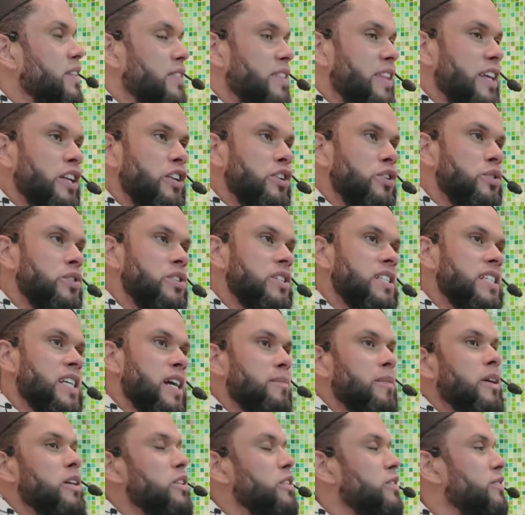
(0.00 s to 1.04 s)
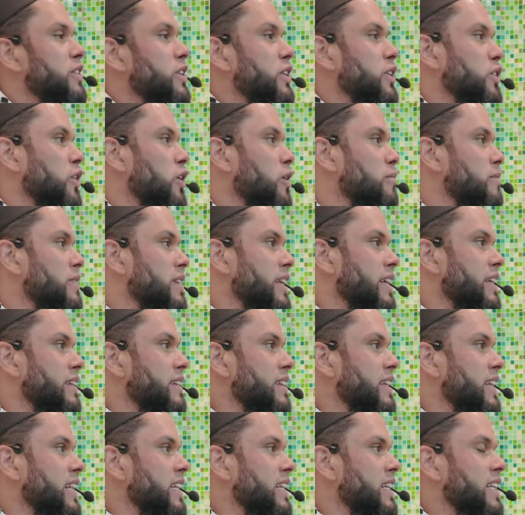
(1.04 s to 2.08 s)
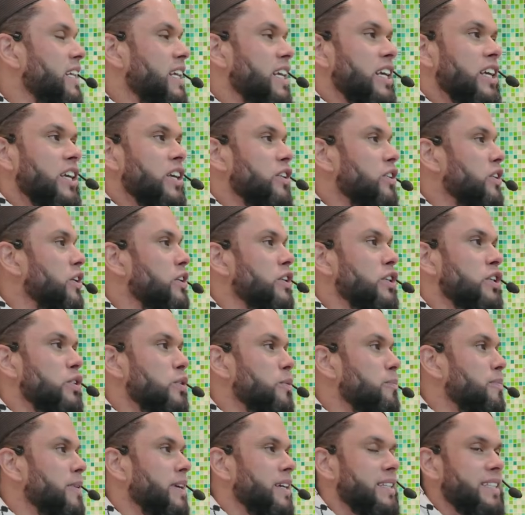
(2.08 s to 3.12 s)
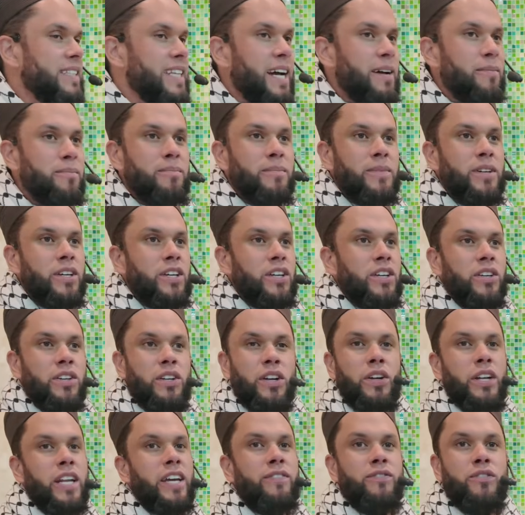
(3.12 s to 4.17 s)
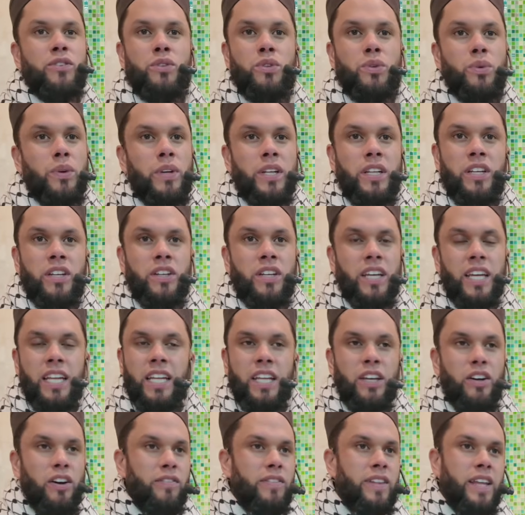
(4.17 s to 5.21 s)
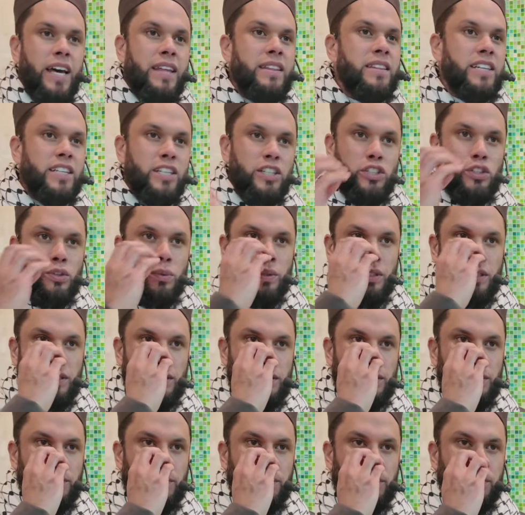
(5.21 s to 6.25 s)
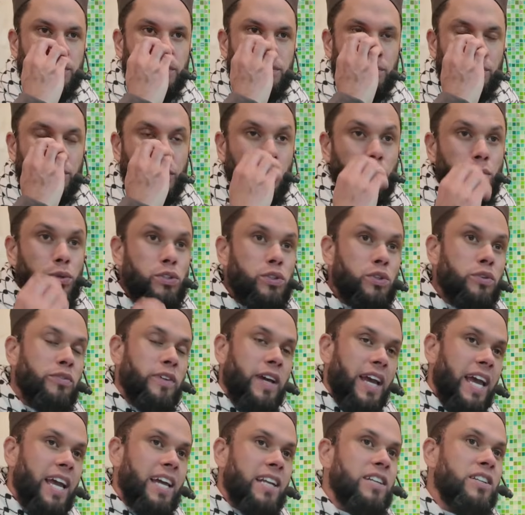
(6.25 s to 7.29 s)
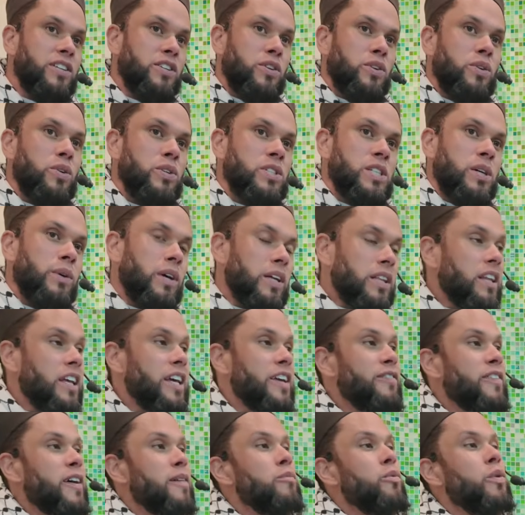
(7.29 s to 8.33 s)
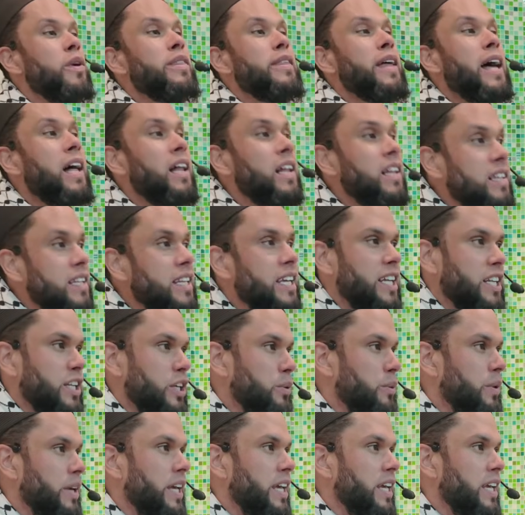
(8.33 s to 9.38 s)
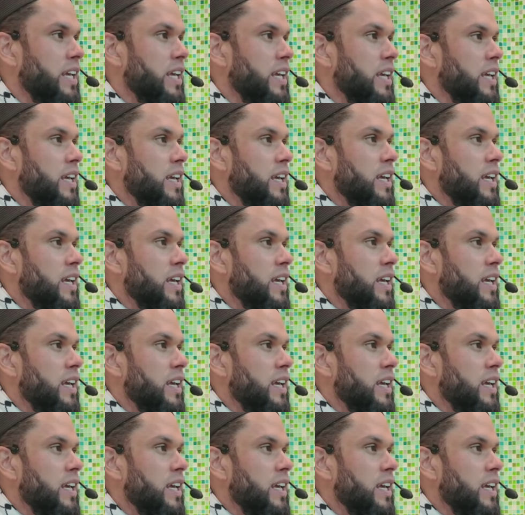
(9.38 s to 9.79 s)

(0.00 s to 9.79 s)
then you just come out of ihram there and then. You don't need to pay a dam. You don't have to do any of the other rituals. Because you've added a clause, oh Allah, if I'm withheld anyway,